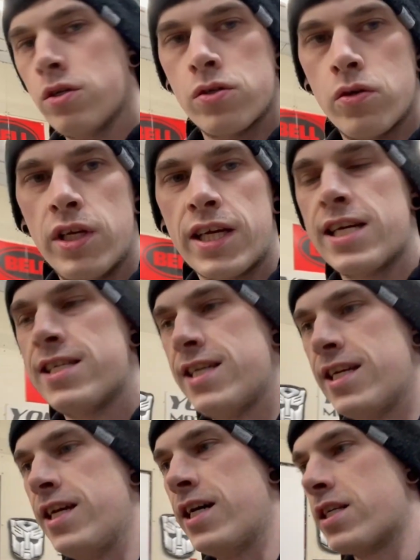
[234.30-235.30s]
So like I
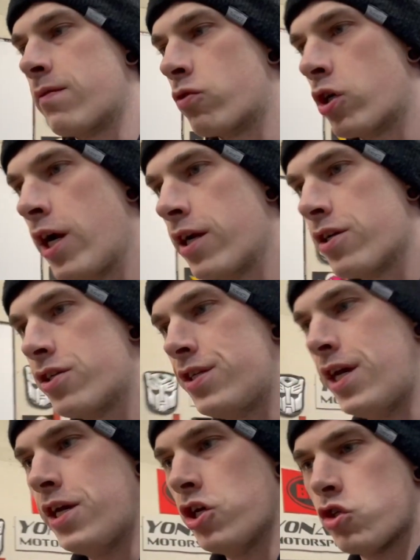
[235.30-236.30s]
said, guys, I'm trying to
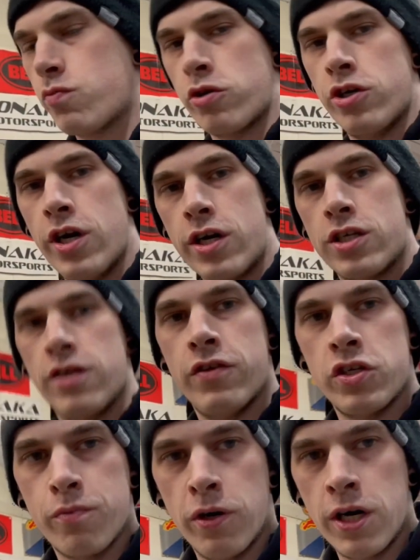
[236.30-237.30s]
stay as productive
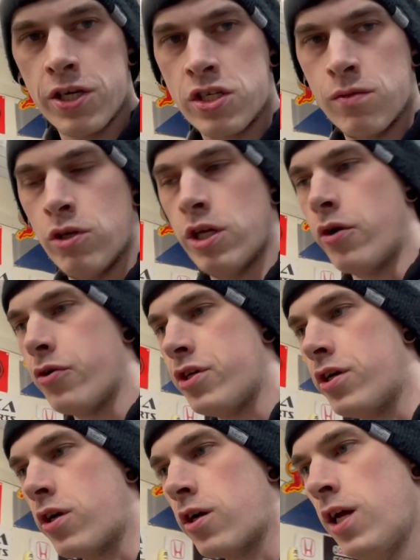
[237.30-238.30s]
as possible out
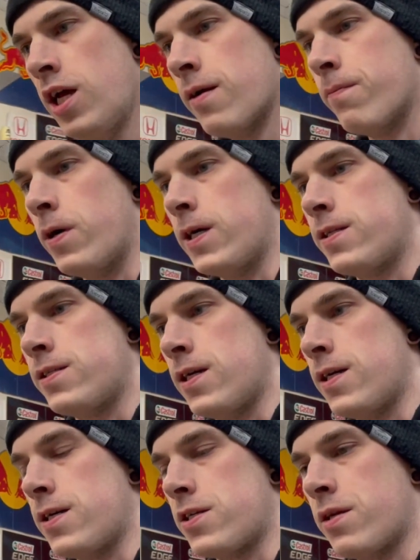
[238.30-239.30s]
here. But
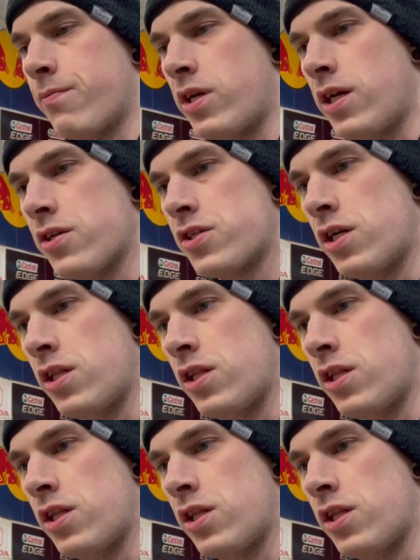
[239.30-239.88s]
uh, something else I